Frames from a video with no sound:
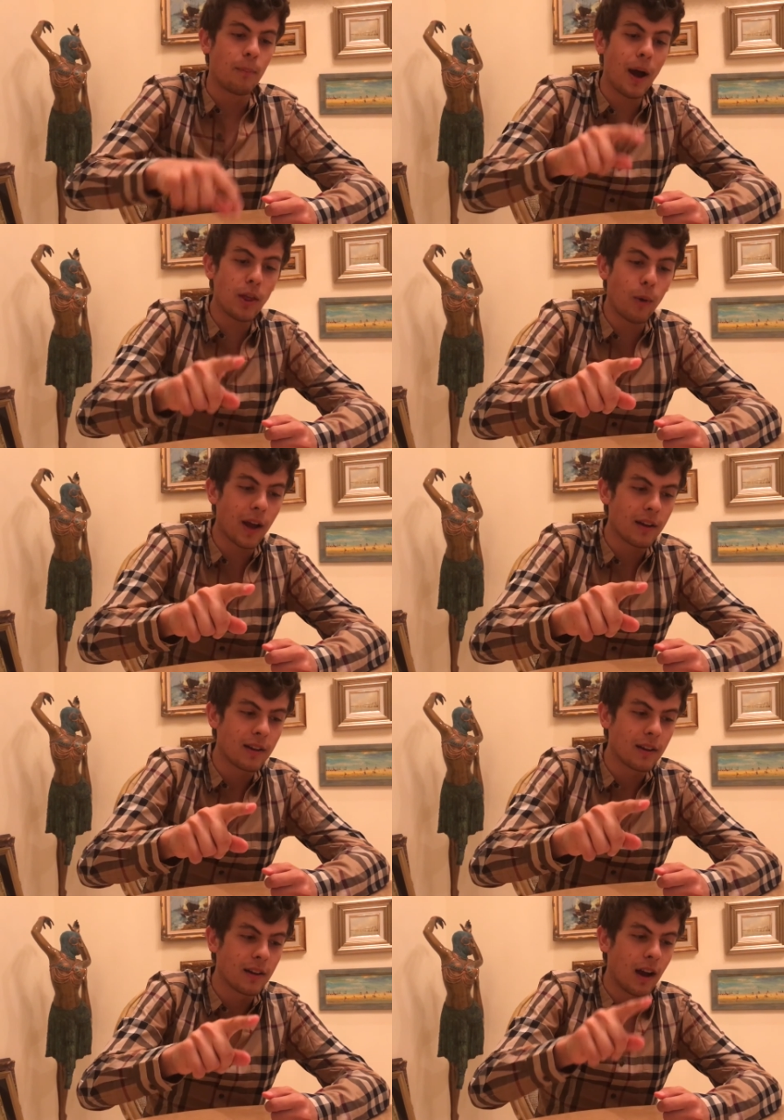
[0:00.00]
By the way,
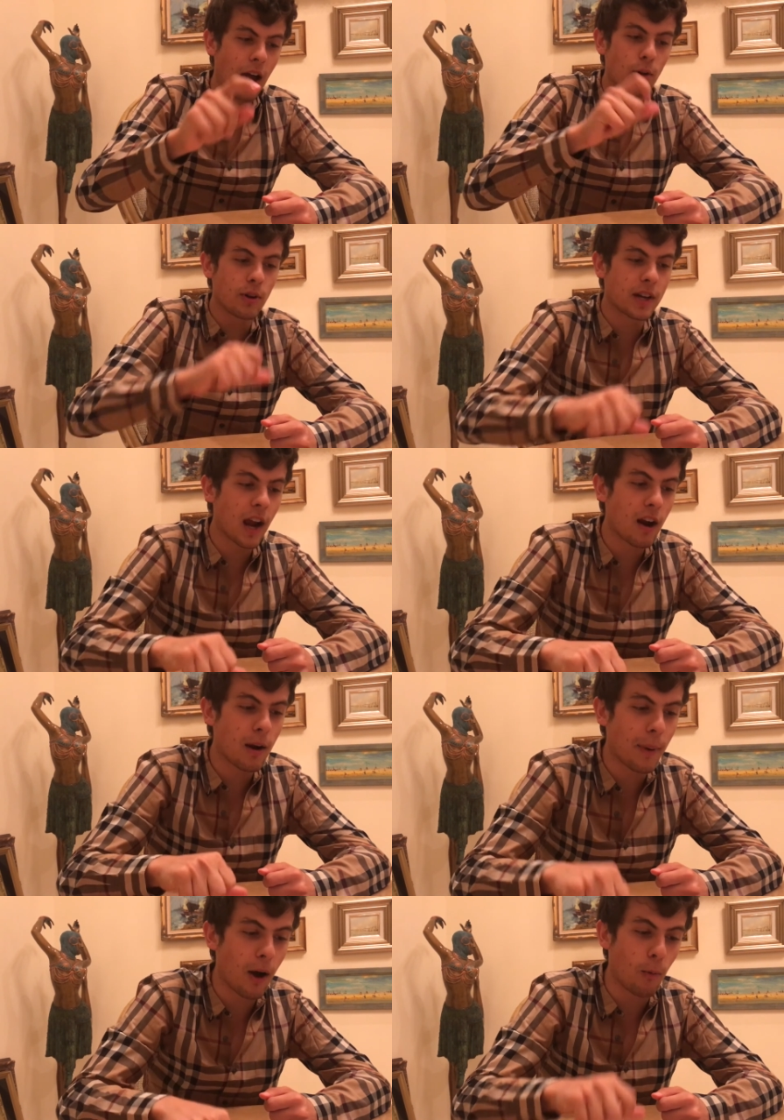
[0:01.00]
I don't care
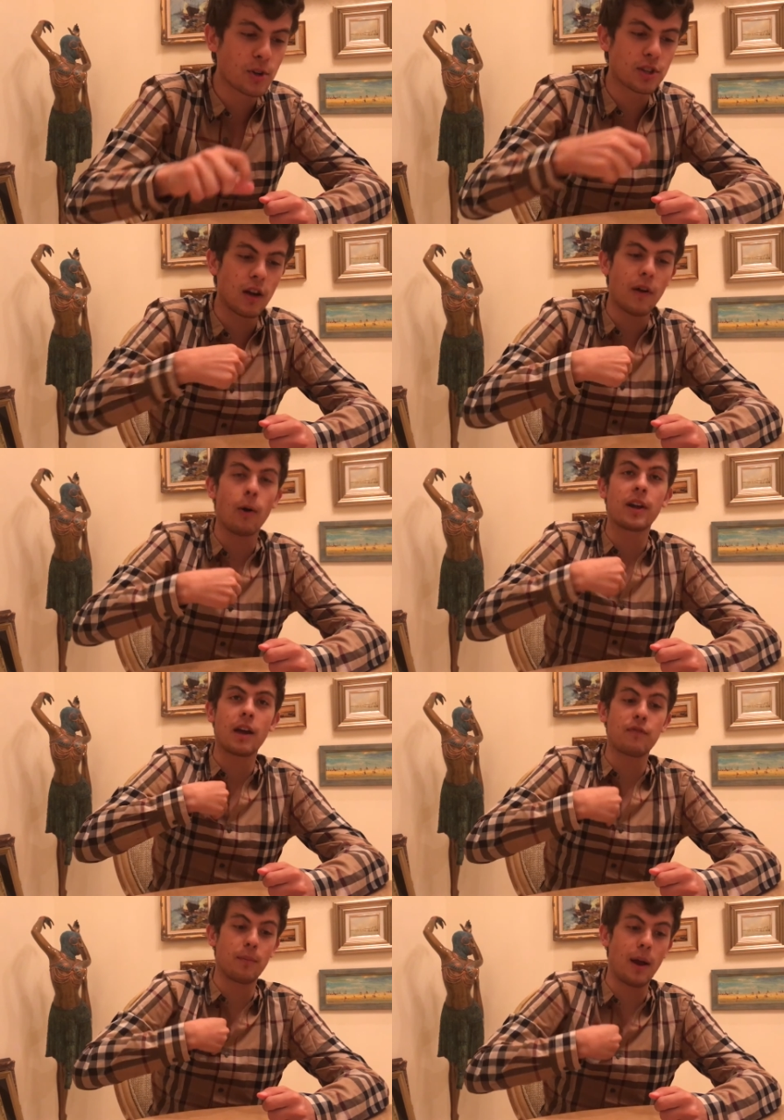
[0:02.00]
about which love I will
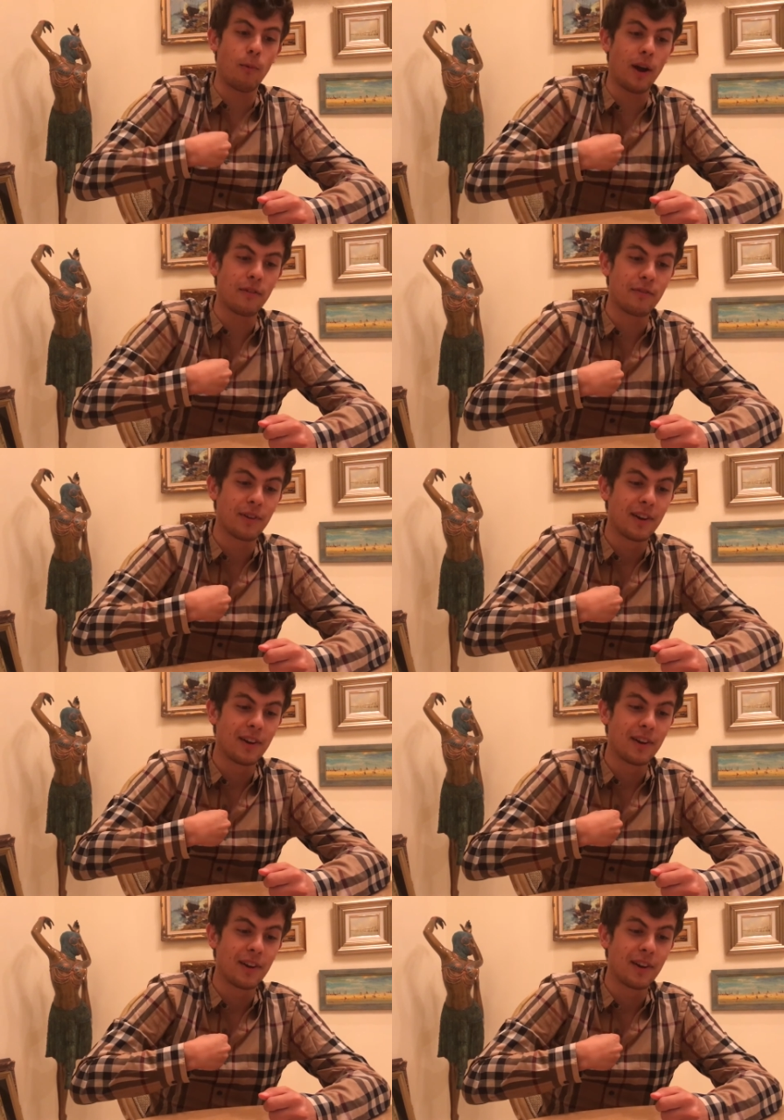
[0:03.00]
get from my wife.